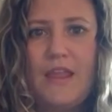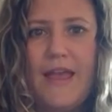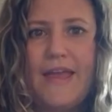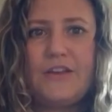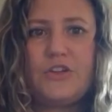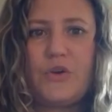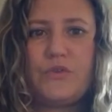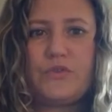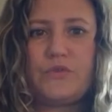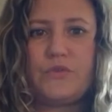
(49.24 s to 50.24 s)
and go
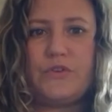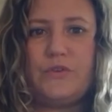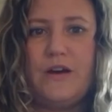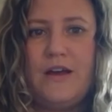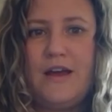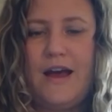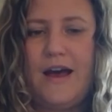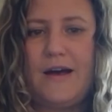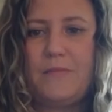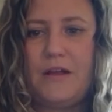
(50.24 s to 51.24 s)
through
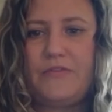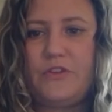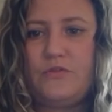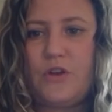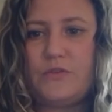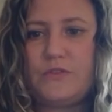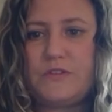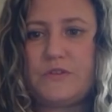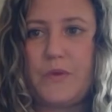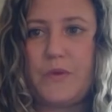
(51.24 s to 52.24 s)
um, a few notes
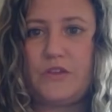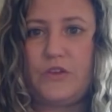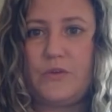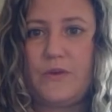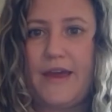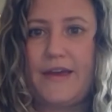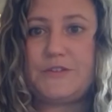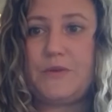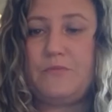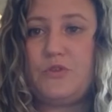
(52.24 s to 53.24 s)
with you
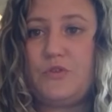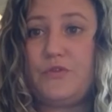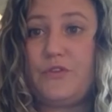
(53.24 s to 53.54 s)
as we move